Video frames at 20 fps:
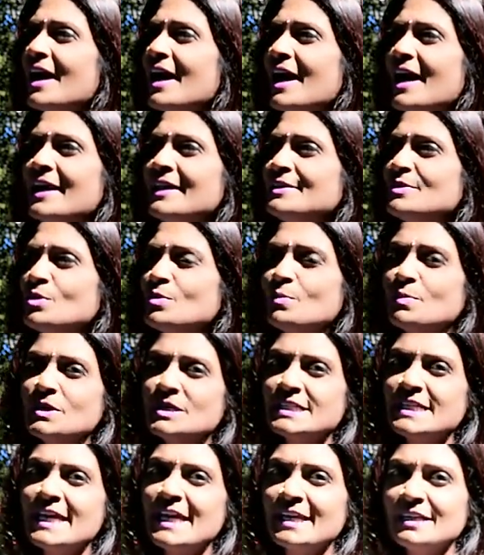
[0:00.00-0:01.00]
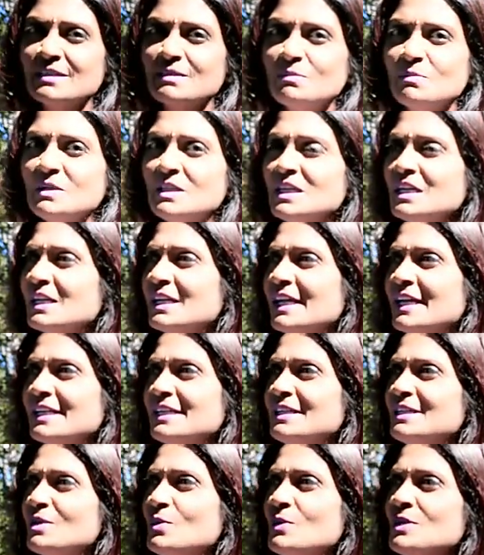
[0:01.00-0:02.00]
I don't pretend, meaning like,
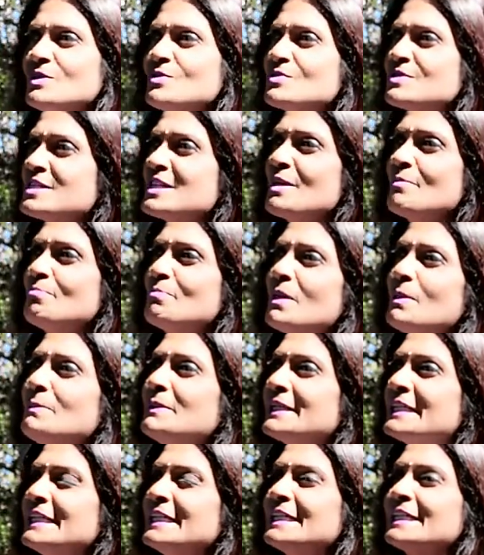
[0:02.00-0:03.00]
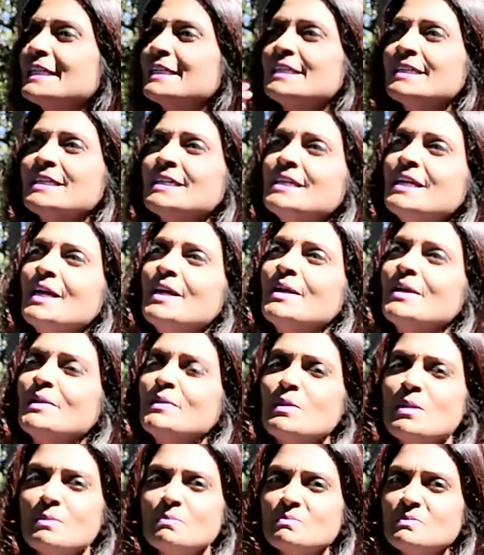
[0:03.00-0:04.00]
when you see I'm bubbly and
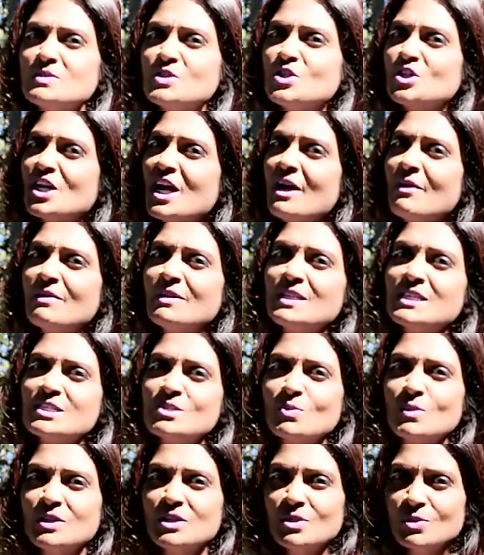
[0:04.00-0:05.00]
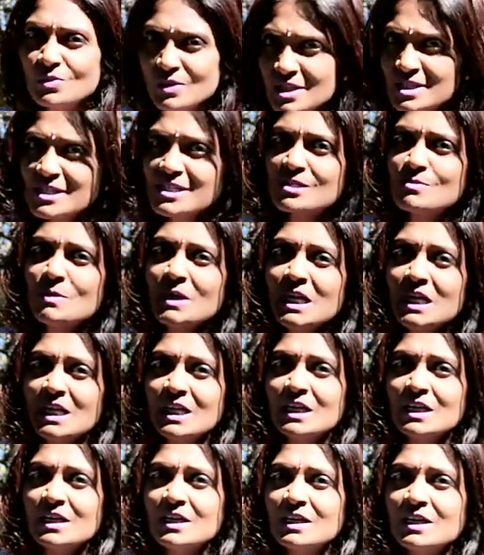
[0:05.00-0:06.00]
sharing this with you, this is me.
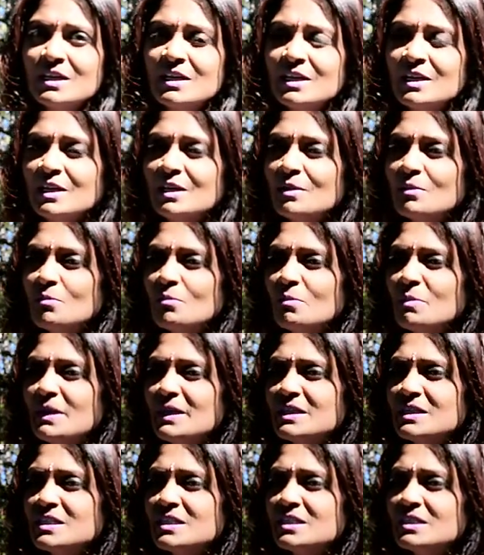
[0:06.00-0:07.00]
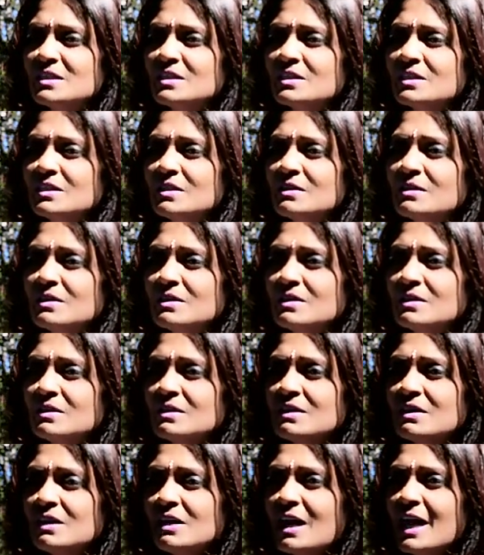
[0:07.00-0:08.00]
But
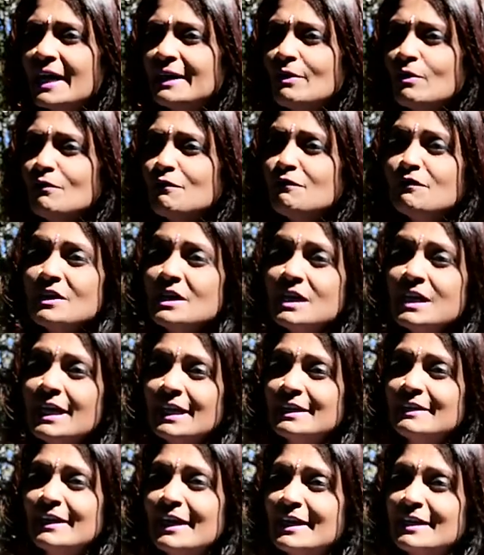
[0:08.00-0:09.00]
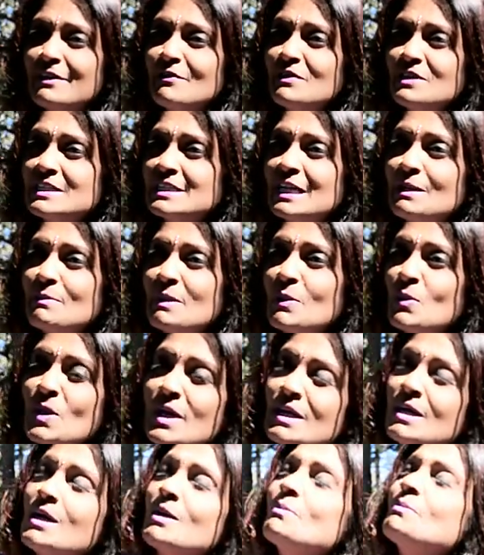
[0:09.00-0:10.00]
I don't feel like that every time I
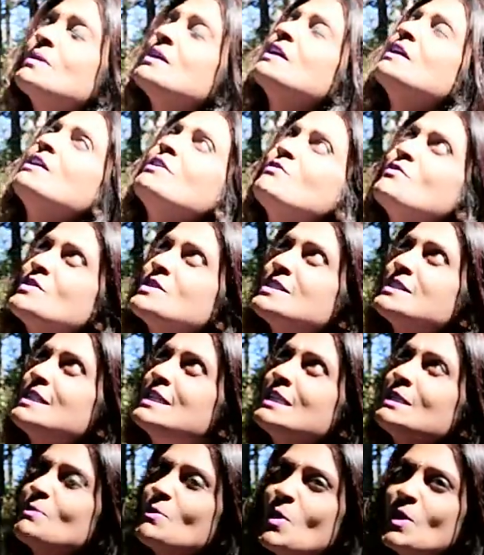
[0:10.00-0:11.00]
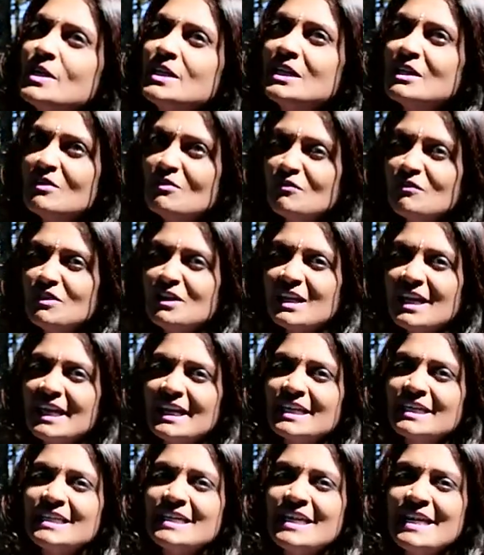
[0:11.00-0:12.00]
wake up first thing in the morning and feel
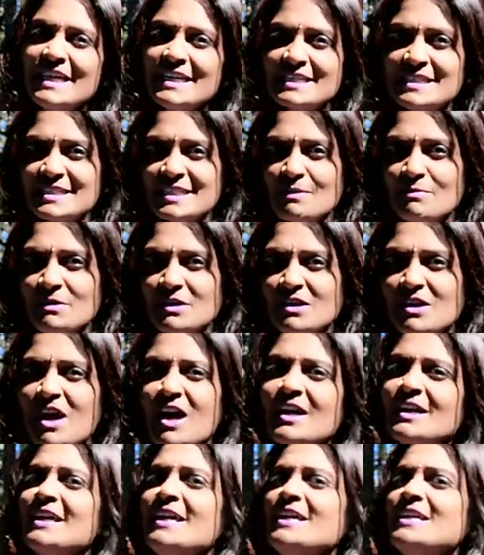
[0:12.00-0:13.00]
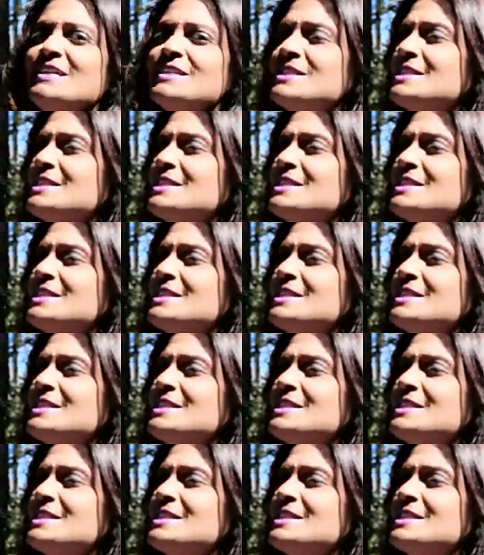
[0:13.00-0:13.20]
like, yes, I'm a goddess